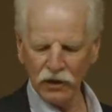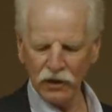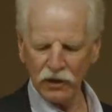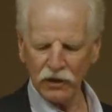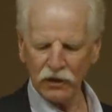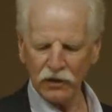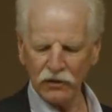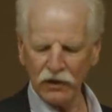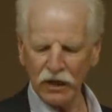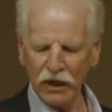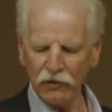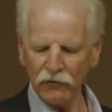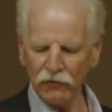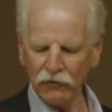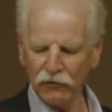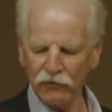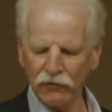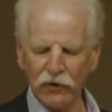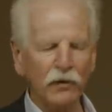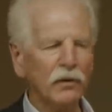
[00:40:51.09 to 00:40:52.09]
it can
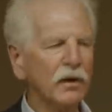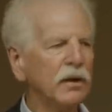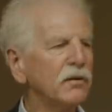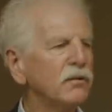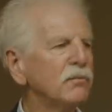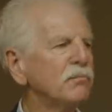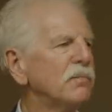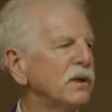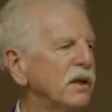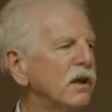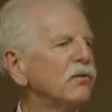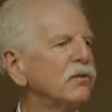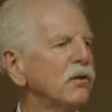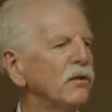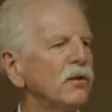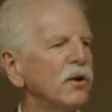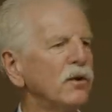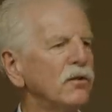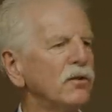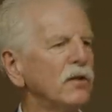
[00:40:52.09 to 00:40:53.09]
have very, potentially
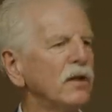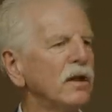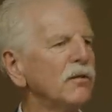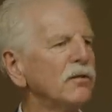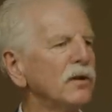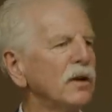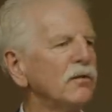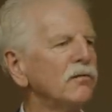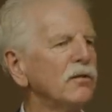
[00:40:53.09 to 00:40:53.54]
very significant